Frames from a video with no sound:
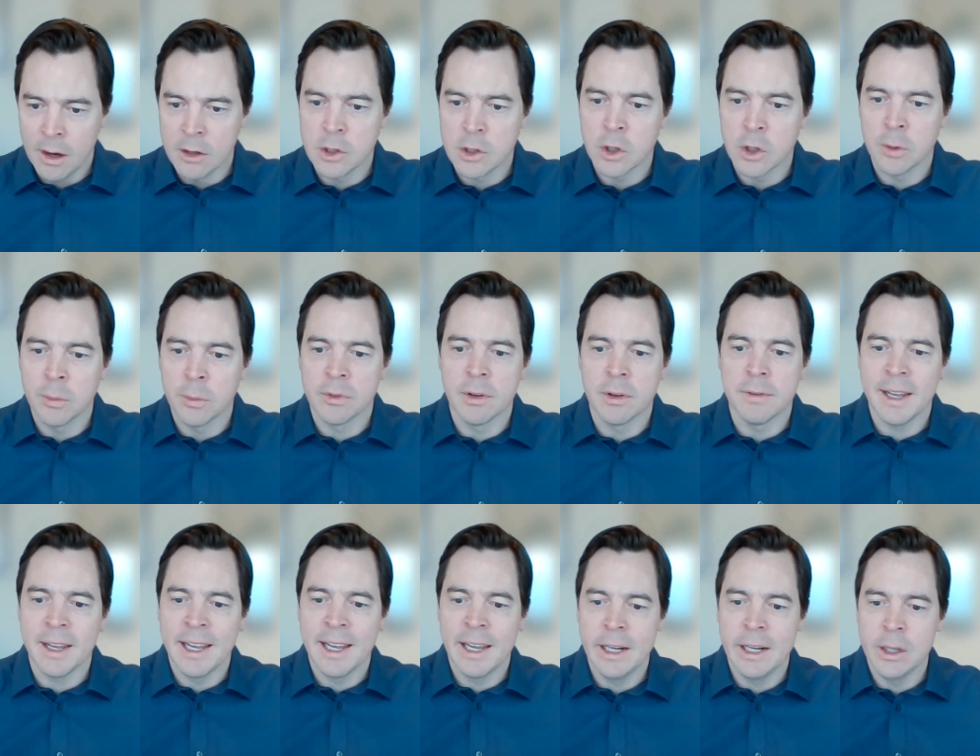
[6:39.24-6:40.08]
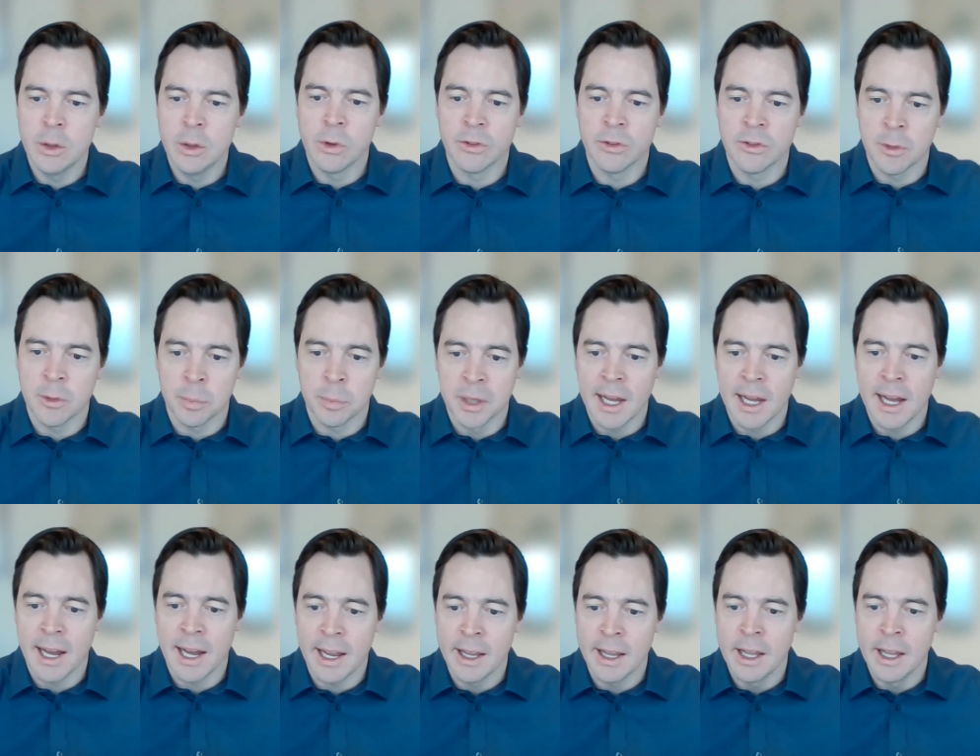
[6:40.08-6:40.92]
in terms of annual
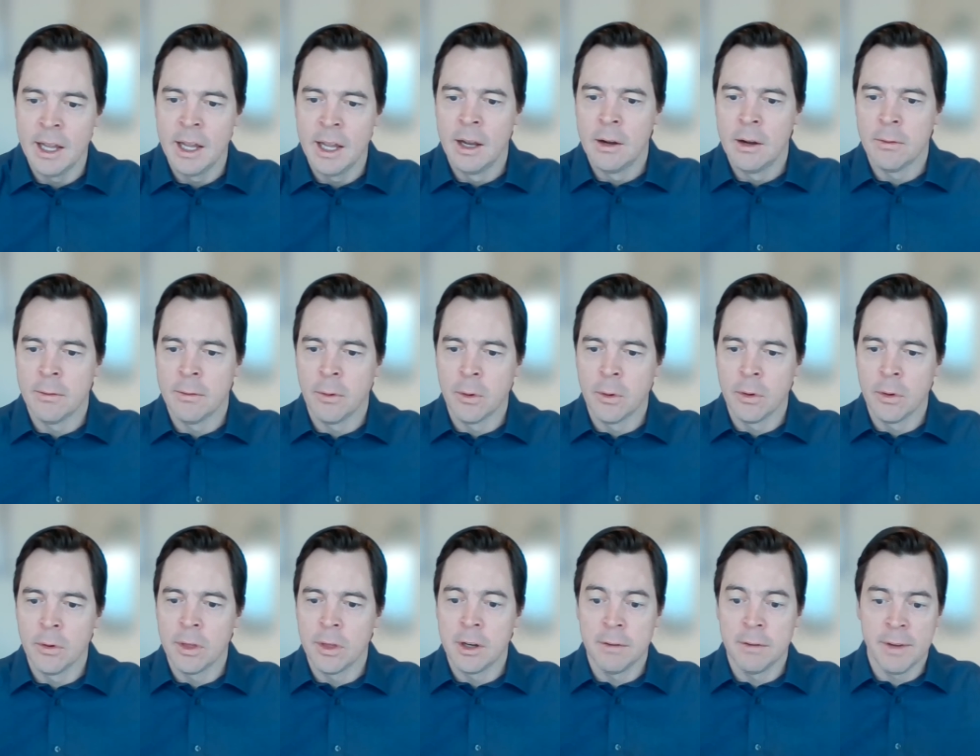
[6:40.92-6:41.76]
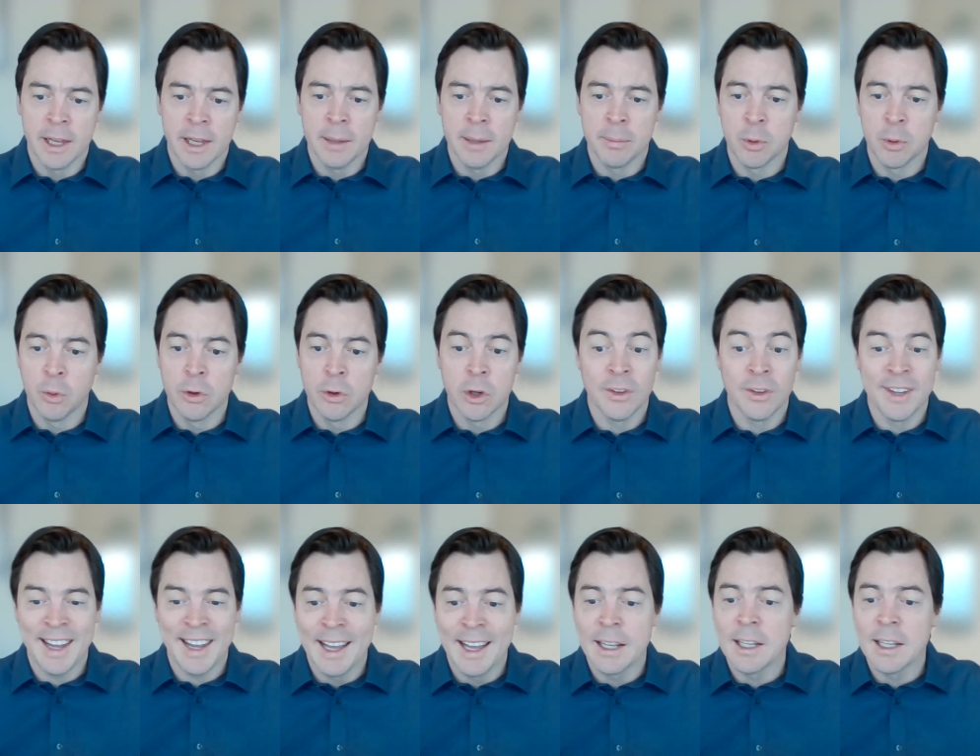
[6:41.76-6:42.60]
supply for the developed
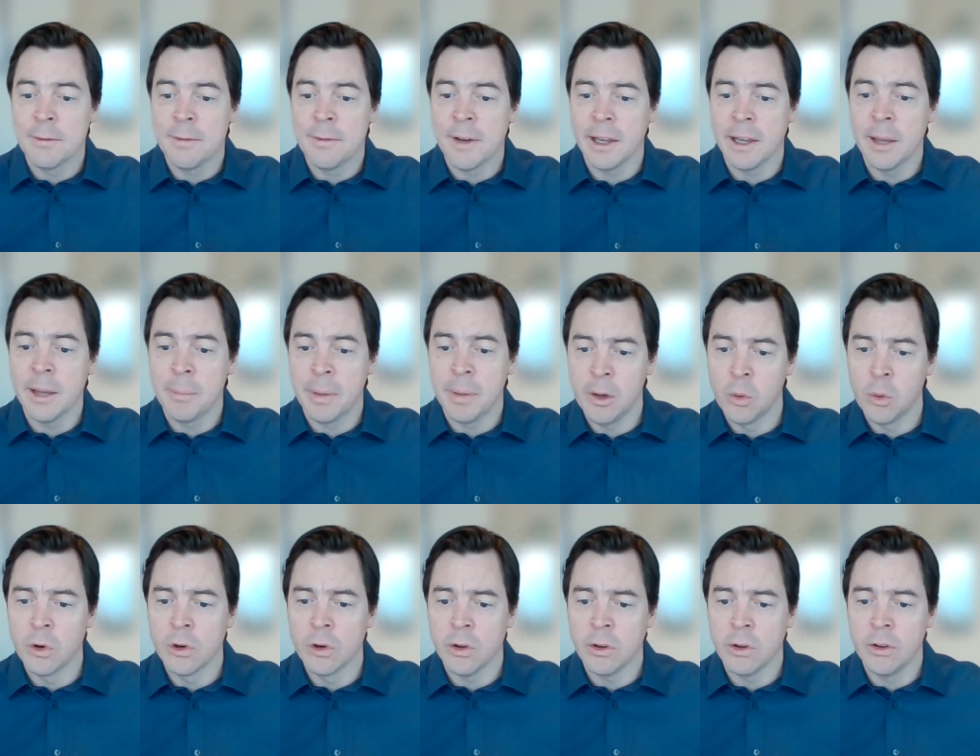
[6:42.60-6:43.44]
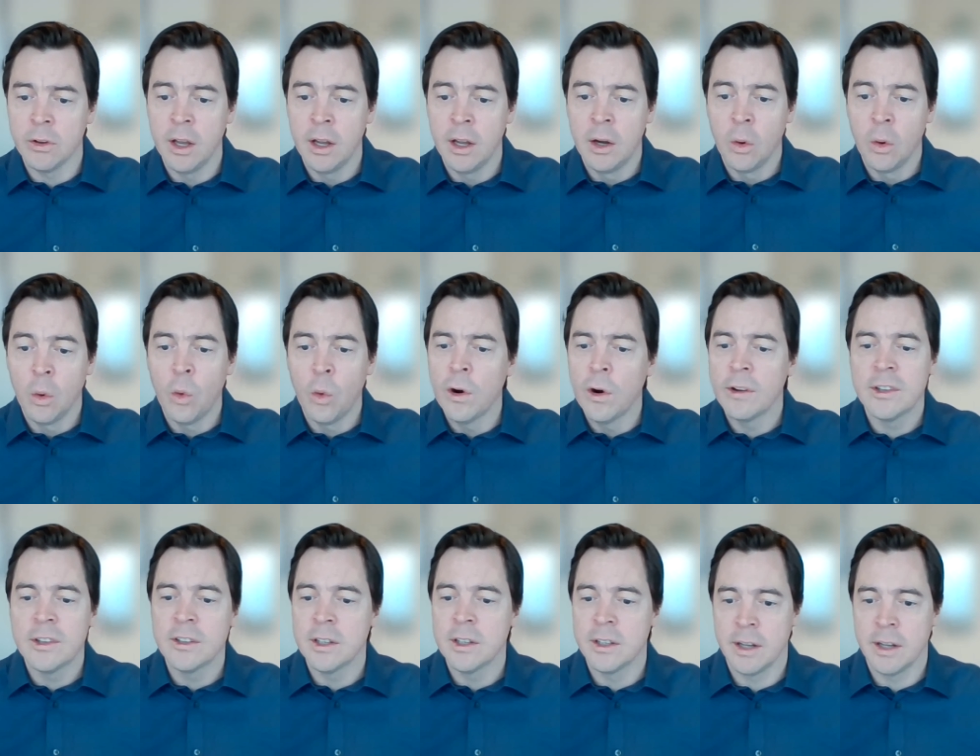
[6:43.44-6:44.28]
world and developing world,
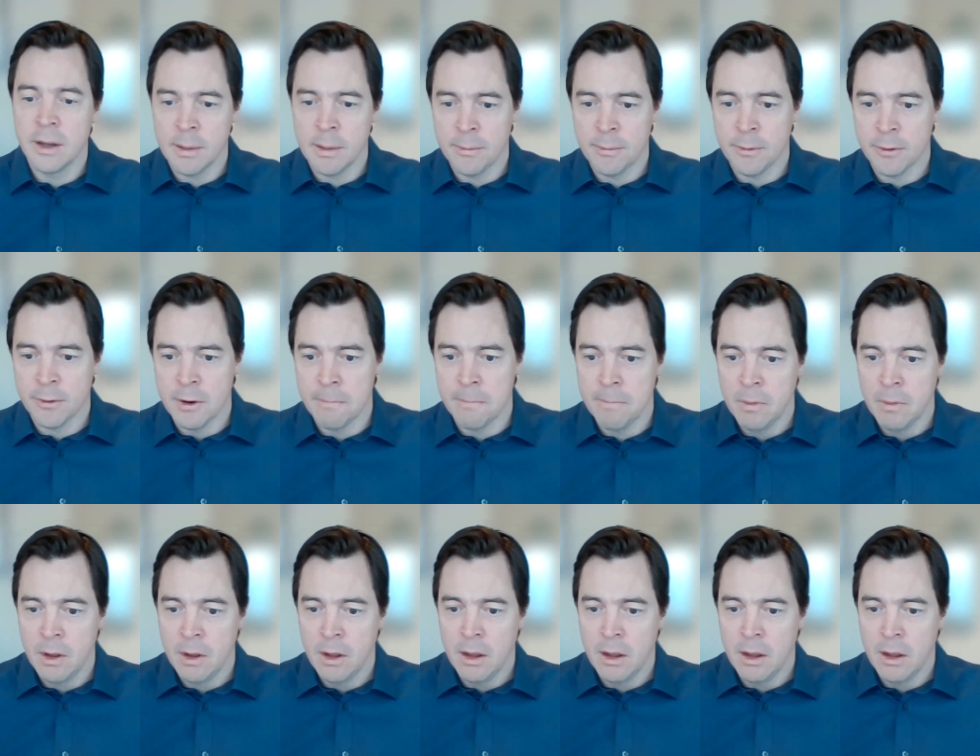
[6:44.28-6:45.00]
where's it going to come from?